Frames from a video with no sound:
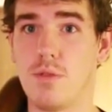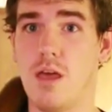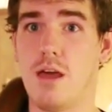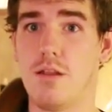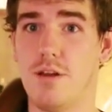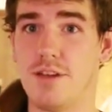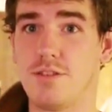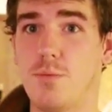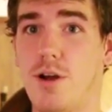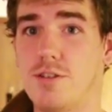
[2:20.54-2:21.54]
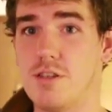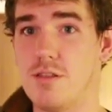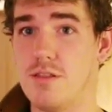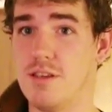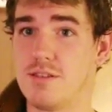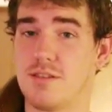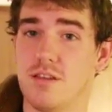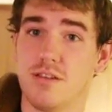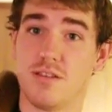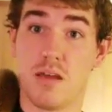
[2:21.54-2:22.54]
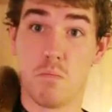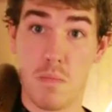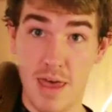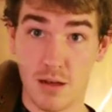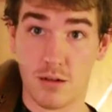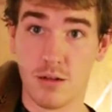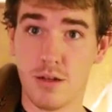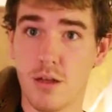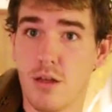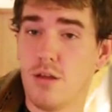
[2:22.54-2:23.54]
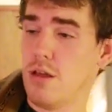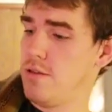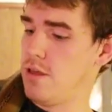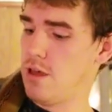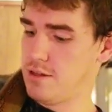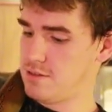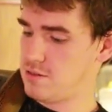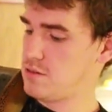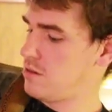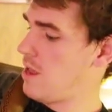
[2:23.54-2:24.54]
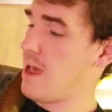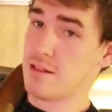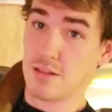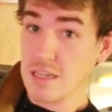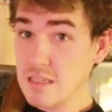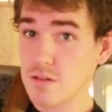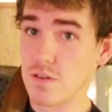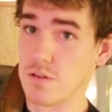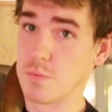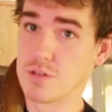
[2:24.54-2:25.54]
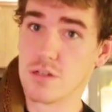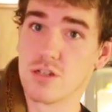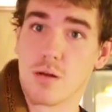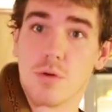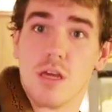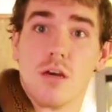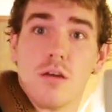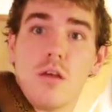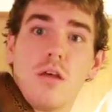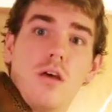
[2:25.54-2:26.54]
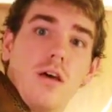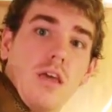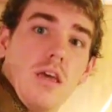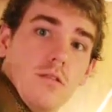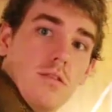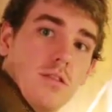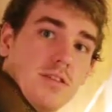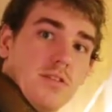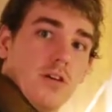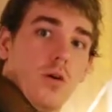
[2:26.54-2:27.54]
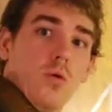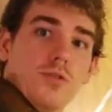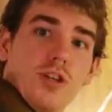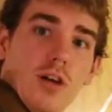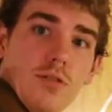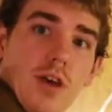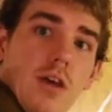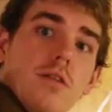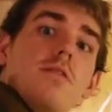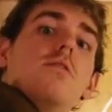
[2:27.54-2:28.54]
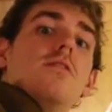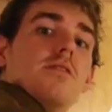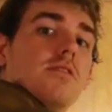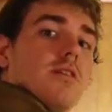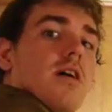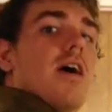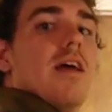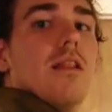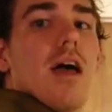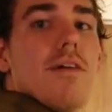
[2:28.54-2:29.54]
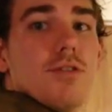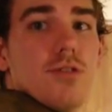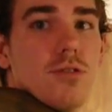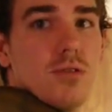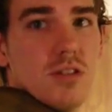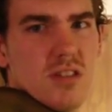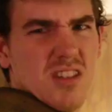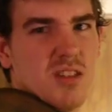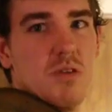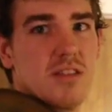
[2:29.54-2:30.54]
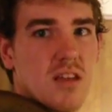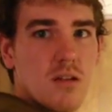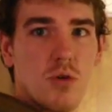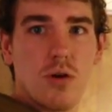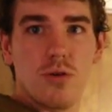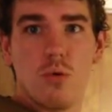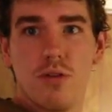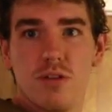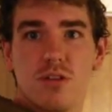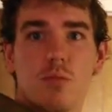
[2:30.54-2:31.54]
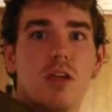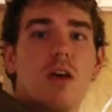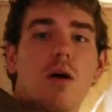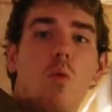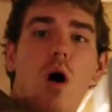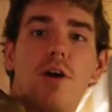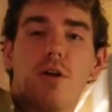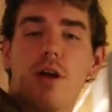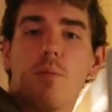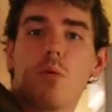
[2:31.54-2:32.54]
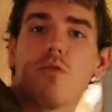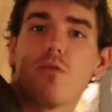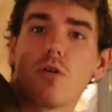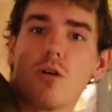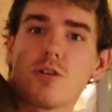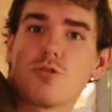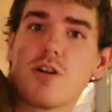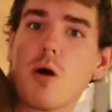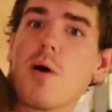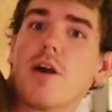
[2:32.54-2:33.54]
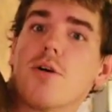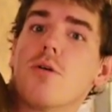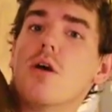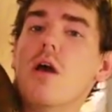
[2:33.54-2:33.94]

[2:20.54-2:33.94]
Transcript: and in the next comparison, this is a male. It's at least 50% Jampia. Again, this is a golden child. This is a het lavender, which just means that we don't know whether it's going to be het white or het purple for Clark strain albino.